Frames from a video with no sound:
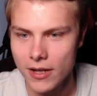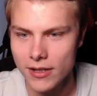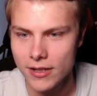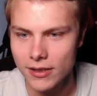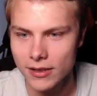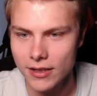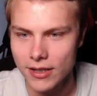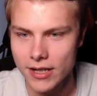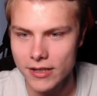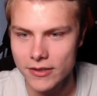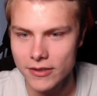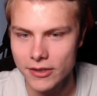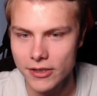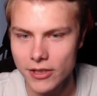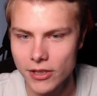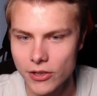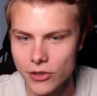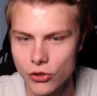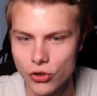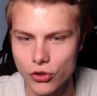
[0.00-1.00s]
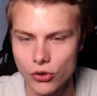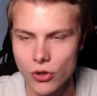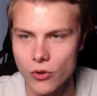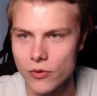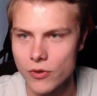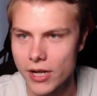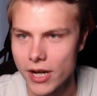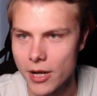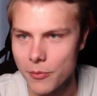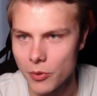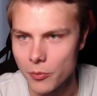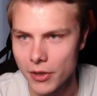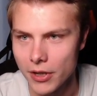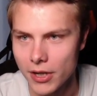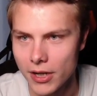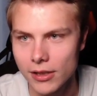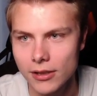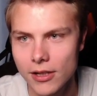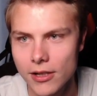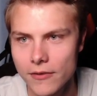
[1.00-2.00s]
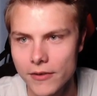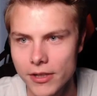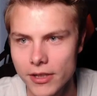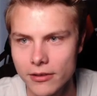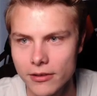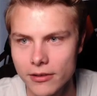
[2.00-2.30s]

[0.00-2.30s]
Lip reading: And lastly, a droned hyperpod. Love it.